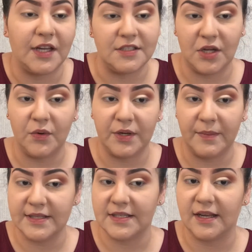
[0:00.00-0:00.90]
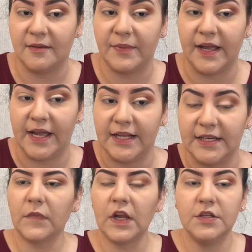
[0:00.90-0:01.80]
I don't want to mess it up
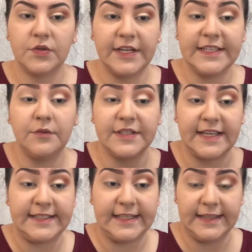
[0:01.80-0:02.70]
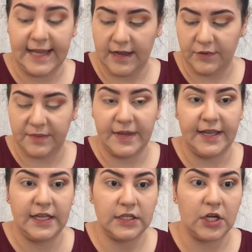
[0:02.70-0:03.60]
and so what I did was I did that with
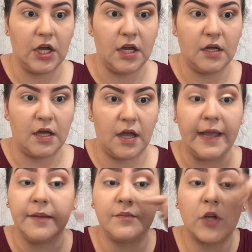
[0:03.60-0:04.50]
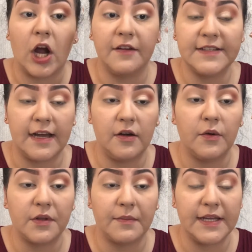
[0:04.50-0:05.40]
my, uh, I carved
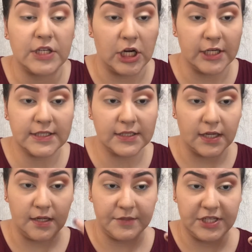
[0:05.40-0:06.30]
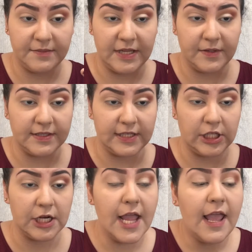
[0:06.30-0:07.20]
out with my Tarte um, Shape Tape
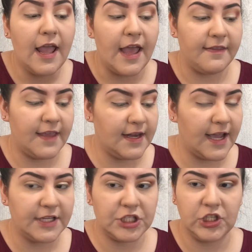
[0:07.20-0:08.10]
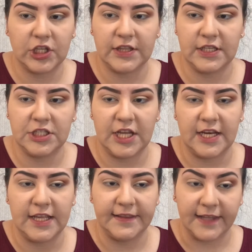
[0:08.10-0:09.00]
Concealer, and then I took the
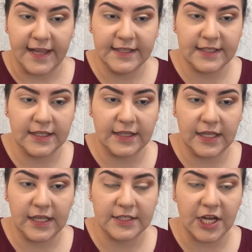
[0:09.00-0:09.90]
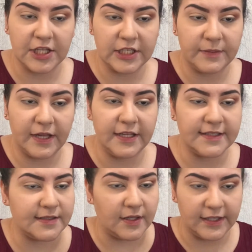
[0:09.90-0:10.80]
shade in Light in the Jaclyn Hill palette,
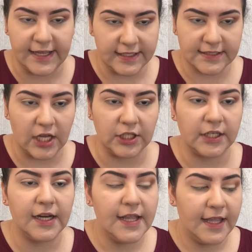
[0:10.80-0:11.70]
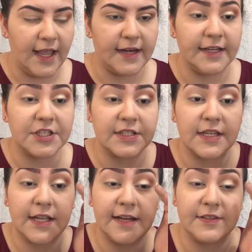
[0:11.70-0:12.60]
it's the lightest color, and I just
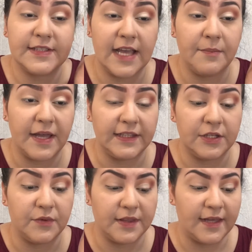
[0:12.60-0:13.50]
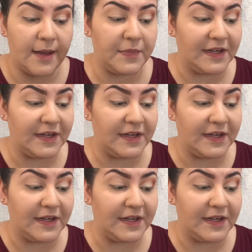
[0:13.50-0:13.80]
kind of set my lid with that.